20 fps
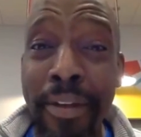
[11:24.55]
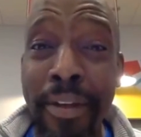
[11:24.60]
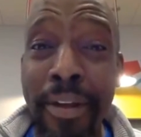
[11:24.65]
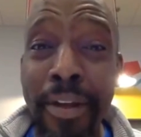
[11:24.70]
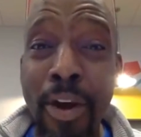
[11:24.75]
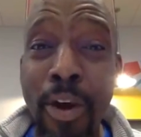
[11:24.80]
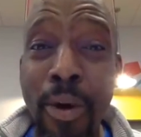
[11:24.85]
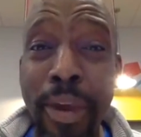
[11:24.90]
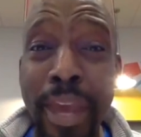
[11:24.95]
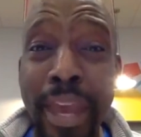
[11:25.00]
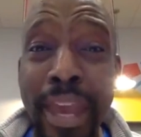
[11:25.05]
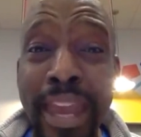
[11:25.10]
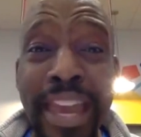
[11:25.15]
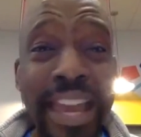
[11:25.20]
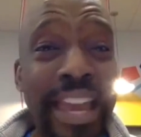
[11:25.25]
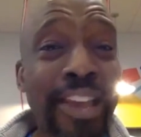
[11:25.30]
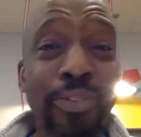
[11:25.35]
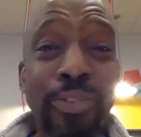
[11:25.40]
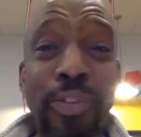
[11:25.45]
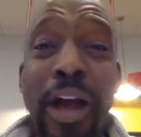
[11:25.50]
Okay?
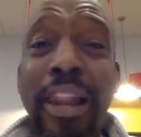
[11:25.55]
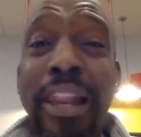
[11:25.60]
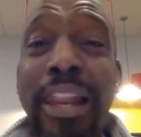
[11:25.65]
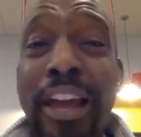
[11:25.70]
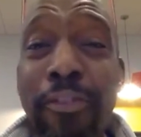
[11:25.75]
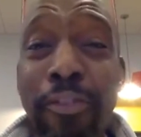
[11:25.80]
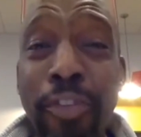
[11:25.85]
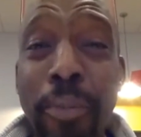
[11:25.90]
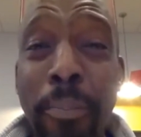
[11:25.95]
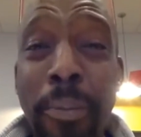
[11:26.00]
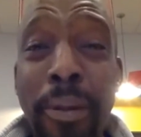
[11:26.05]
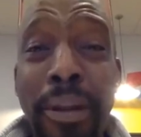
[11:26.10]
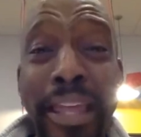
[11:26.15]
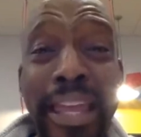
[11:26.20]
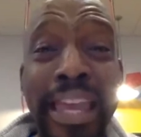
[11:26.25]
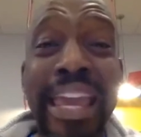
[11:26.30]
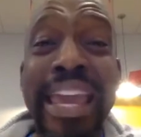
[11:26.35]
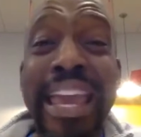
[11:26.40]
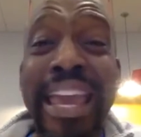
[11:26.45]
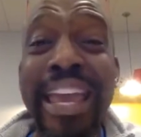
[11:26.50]
He's not left the building.
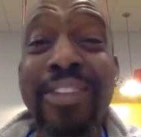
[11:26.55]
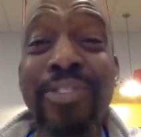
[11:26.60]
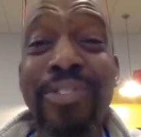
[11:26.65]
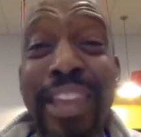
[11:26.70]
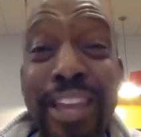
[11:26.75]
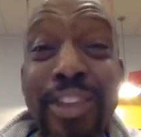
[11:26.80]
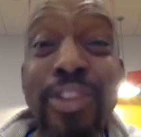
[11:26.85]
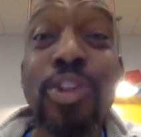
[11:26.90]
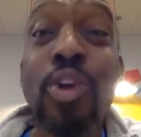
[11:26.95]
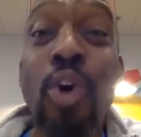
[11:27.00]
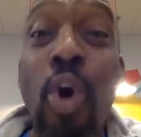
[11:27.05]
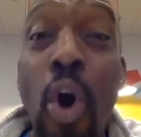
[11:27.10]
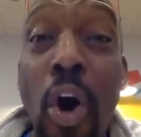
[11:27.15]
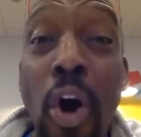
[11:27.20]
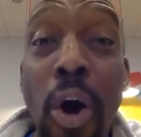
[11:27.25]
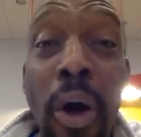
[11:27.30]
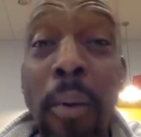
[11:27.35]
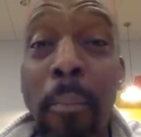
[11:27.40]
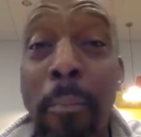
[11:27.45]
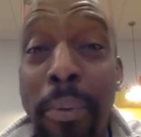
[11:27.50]
He is in your
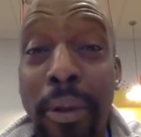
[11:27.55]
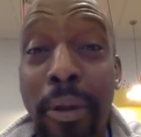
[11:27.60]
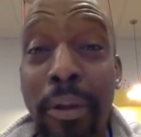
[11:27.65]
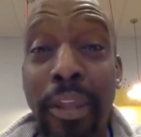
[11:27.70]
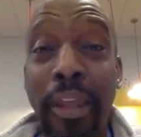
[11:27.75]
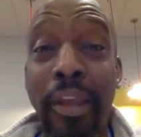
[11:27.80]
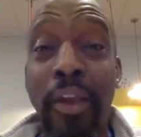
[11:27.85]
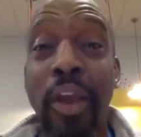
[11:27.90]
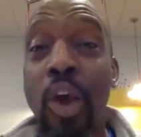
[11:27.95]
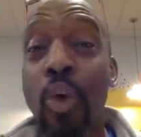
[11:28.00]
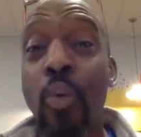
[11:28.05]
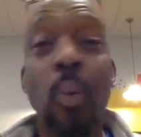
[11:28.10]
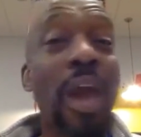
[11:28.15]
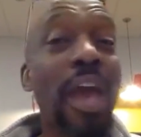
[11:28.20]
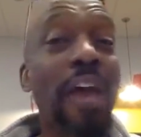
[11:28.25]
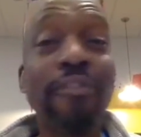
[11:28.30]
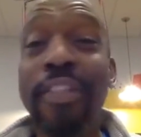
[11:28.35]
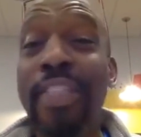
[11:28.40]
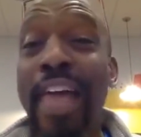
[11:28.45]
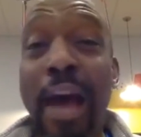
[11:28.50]
building,
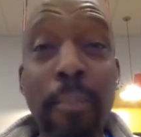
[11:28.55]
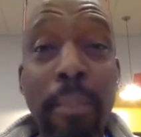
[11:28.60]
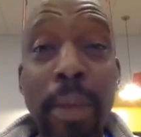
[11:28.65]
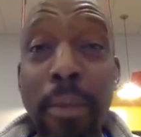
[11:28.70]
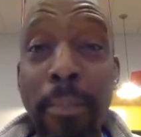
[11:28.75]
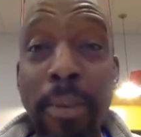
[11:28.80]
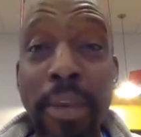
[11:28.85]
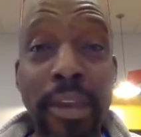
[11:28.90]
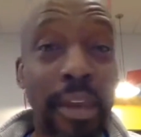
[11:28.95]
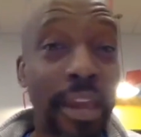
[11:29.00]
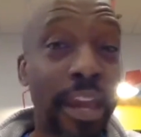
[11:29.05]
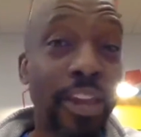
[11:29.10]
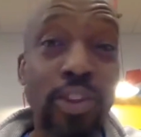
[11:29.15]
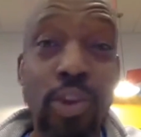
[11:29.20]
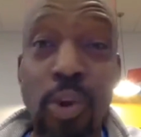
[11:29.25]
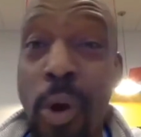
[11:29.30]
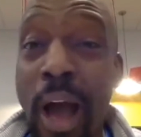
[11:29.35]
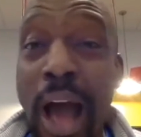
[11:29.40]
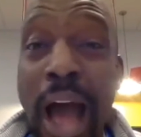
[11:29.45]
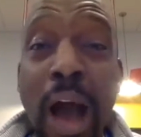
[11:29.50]
wherever that may be, in
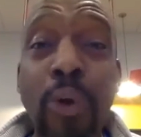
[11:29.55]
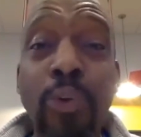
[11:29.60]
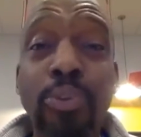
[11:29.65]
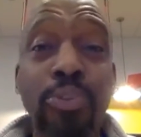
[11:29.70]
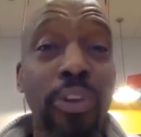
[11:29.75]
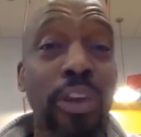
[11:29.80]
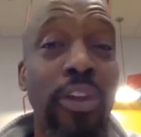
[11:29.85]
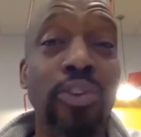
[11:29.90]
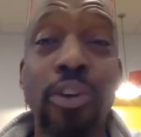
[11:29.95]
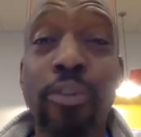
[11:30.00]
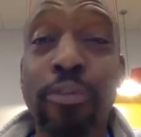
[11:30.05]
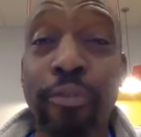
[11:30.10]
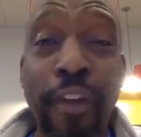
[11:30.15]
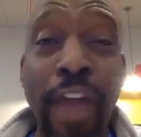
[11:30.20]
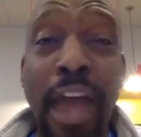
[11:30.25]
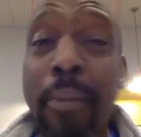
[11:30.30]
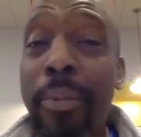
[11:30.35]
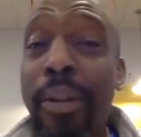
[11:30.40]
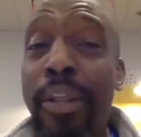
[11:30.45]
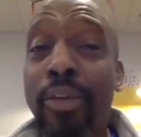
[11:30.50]
your house, in your
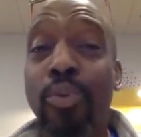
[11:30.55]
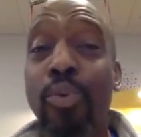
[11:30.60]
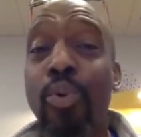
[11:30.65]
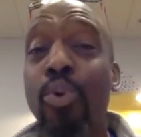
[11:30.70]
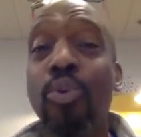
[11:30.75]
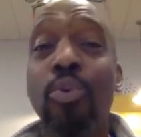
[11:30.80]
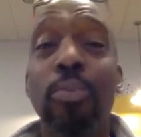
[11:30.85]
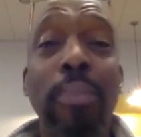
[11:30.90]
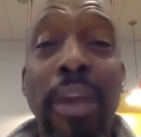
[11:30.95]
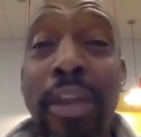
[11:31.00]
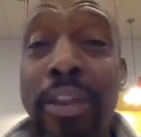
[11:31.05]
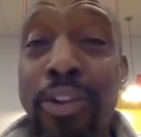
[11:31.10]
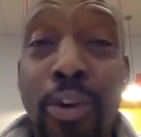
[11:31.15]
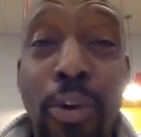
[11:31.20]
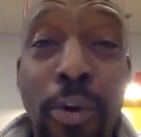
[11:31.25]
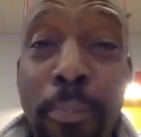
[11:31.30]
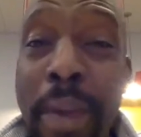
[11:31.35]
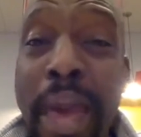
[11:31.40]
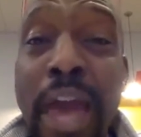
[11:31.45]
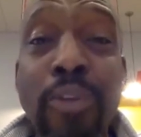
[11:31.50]
family room, in your
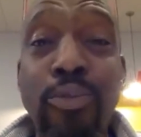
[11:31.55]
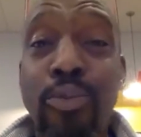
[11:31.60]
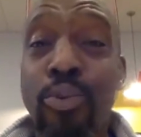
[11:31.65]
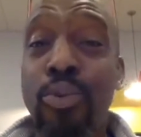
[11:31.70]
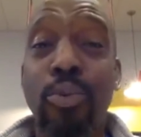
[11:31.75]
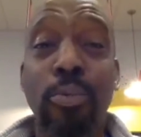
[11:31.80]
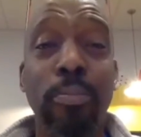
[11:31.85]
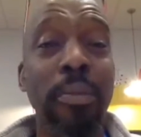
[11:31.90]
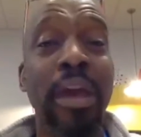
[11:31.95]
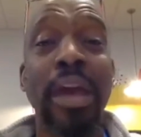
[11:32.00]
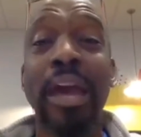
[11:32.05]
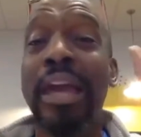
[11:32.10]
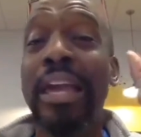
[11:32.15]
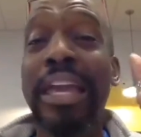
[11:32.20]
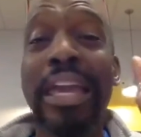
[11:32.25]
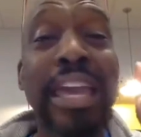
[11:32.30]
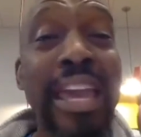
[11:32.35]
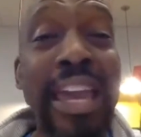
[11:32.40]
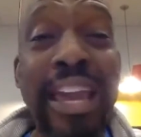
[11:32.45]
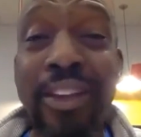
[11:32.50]
bedroom.
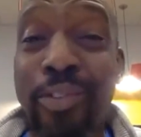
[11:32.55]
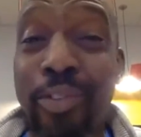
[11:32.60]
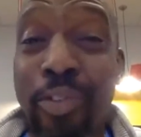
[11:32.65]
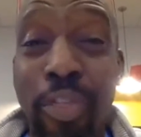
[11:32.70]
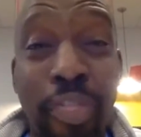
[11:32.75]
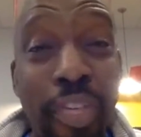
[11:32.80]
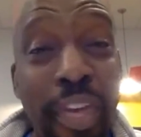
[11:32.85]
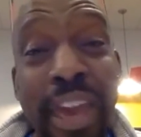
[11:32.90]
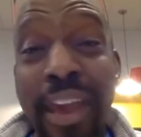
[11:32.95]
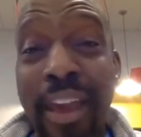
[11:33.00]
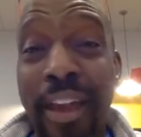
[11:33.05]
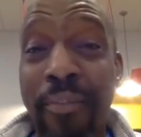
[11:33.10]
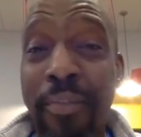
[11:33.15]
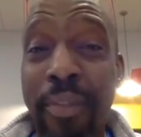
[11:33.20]
He is there.